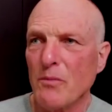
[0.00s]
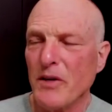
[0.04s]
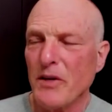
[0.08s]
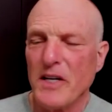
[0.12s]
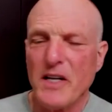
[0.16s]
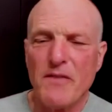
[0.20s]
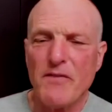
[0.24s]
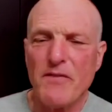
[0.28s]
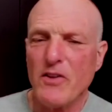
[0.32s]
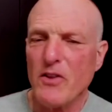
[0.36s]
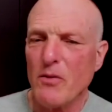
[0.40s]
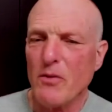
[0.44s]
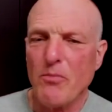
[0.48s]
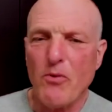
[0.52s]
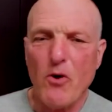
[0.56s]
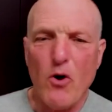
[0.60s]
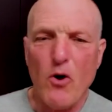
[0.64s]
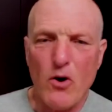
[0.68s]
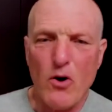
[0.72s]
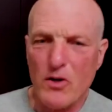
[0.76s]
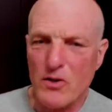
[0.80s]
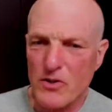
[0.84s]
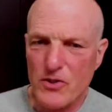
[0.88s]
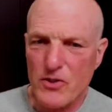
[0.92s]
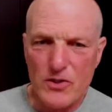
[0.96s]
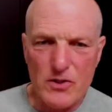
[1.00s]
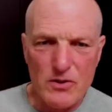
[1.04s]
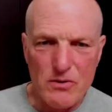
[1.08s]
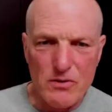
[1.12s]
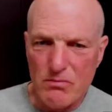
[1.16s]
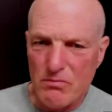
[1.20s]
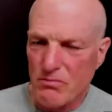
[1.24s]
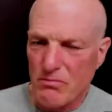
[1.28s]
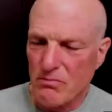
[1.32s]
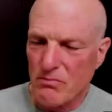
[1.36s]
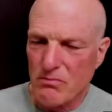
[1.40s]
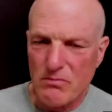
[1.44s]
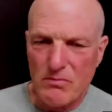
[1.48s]
But even the pause,
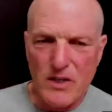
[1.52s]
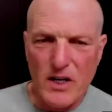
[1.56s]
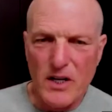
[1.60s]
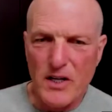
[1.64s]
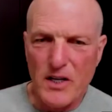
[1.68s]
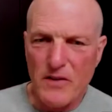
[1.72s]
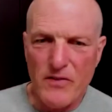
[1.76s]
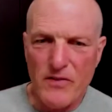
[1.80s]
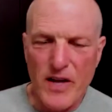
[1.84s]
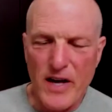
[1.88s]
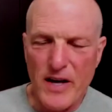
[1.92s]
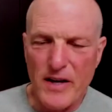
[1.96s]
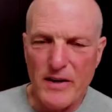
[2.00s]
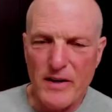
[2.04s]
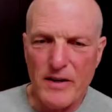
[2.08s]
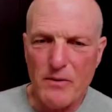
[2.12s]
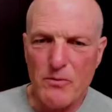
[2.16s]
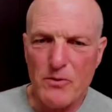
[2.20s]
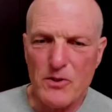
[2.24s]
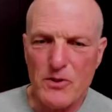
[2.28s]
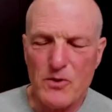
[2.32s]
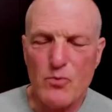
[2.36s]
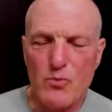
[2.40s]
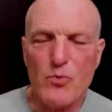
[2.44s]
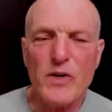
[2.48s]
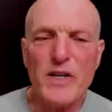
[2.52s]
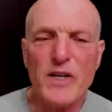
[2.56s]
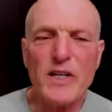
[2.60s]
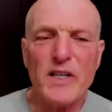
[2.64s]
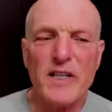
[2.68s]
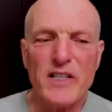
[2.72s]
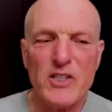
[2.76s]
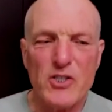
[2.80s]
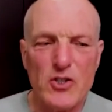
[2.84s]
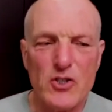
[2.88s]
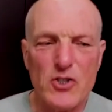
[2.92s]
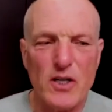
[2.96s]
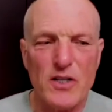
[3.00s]
none of that. It was
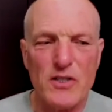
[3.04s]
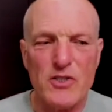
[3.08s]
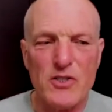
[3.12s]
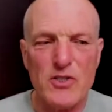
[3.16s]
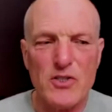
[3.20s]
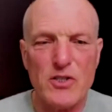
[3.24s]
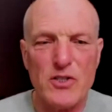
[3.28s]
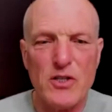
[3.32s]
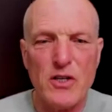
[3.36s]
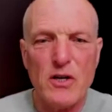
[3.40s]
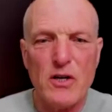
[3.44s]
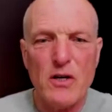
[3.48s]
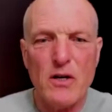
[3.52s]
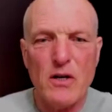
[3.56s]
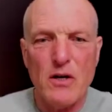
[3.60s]
really just